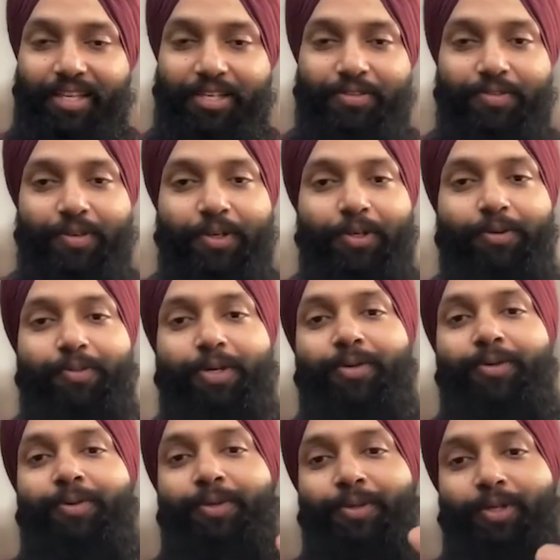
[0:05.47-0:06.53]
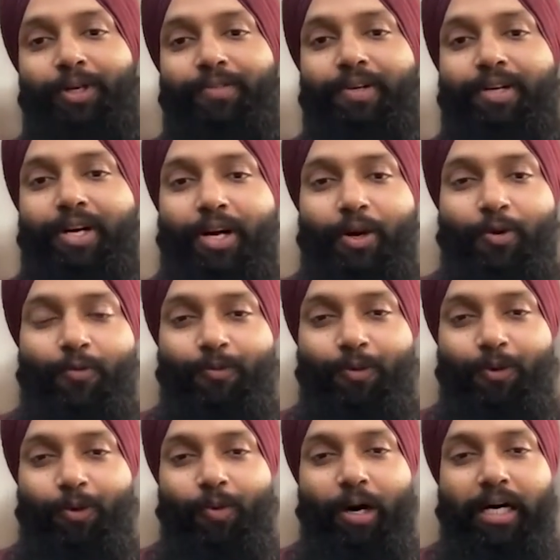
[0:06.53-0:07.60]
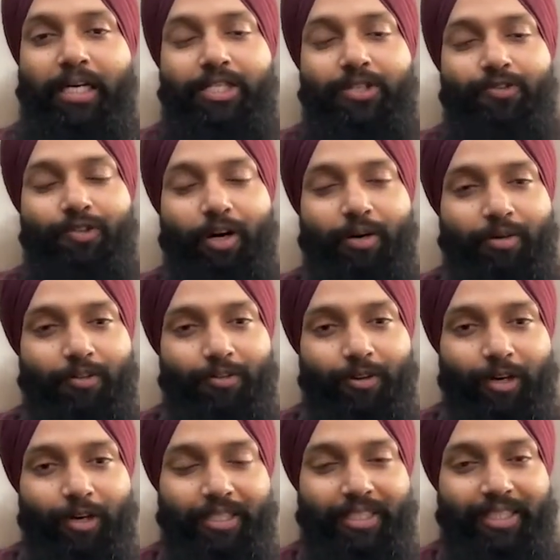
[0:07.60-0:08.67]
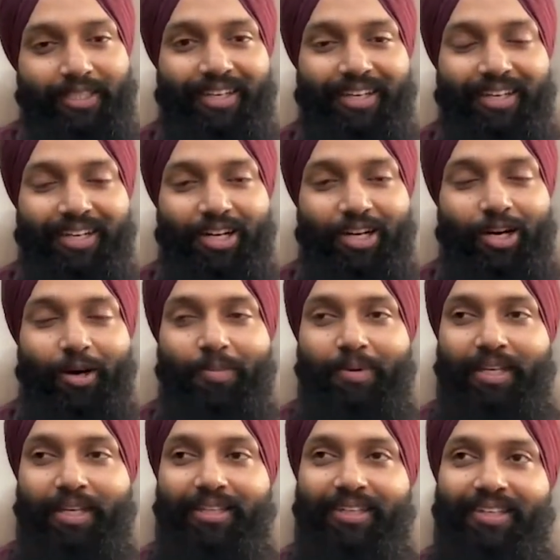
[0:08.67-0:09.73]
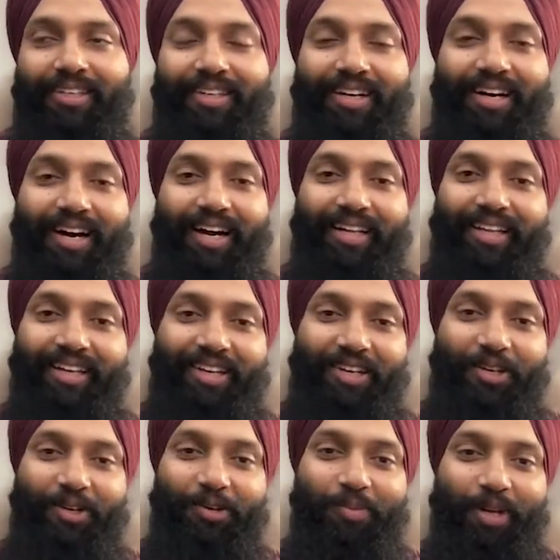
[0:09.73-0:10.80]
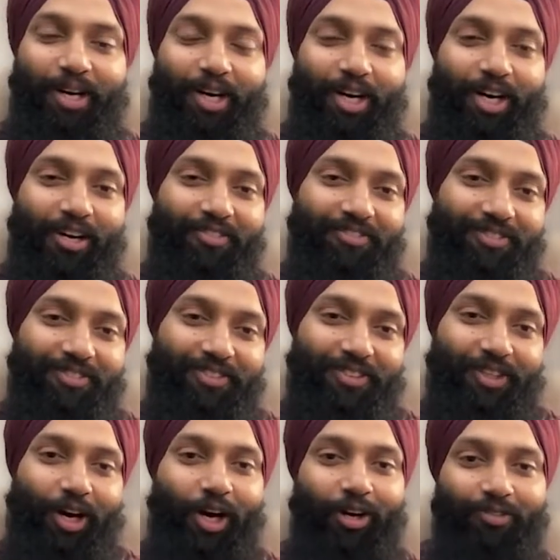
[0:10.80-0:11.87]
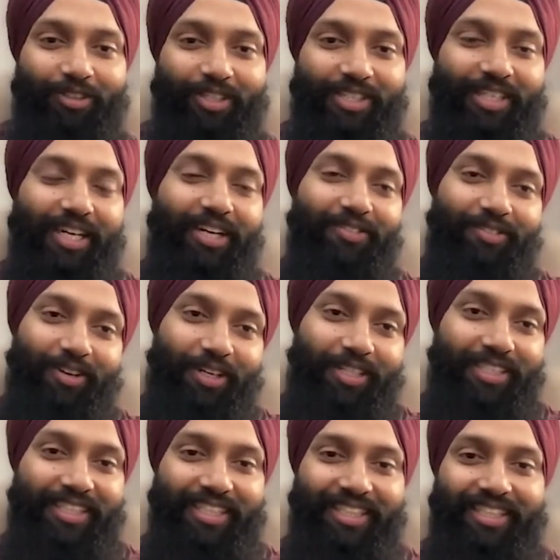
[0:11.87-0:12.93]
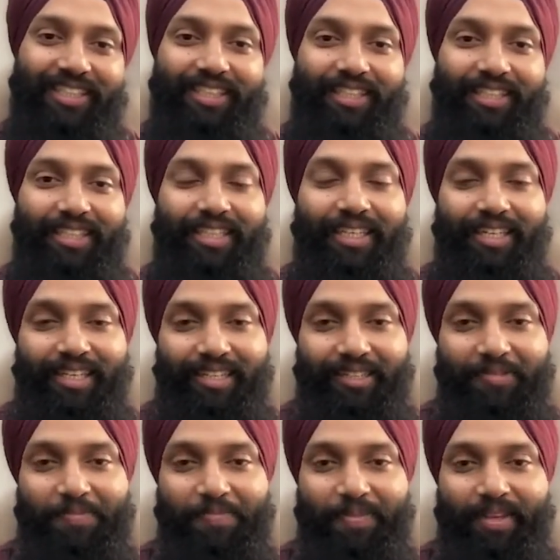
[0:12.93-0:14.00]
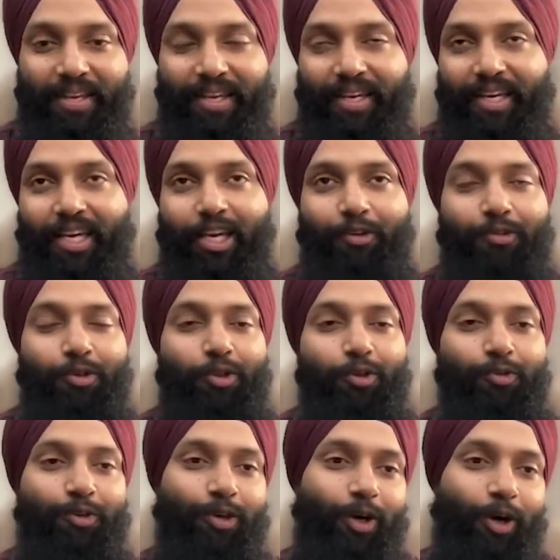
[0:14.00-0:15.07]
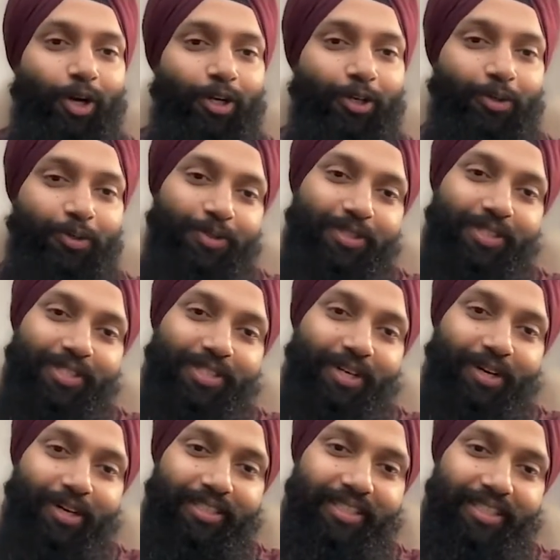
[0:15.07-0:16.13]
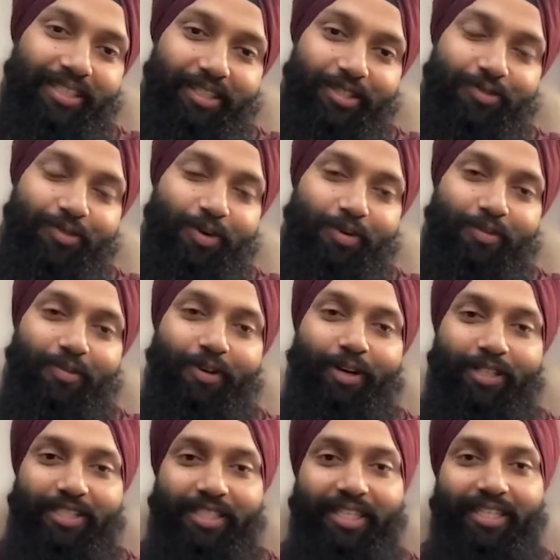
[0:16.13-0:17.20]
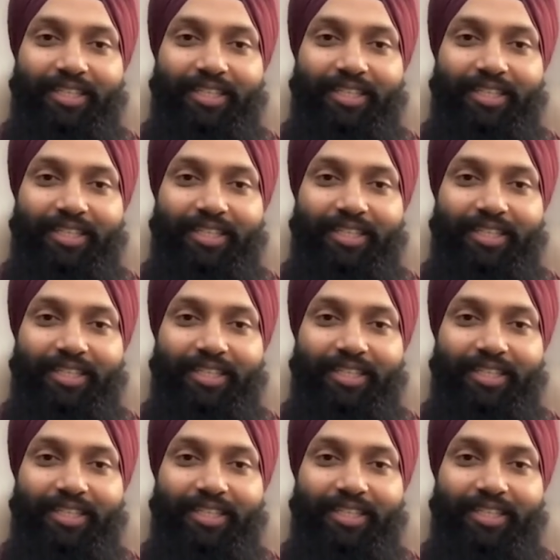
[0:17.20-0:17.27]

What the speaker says: video, we are going to cover a nuanced form of logic. Normally, I think you may not have thought of this kind of logic earlier, even though we all use this logic, this form of logic,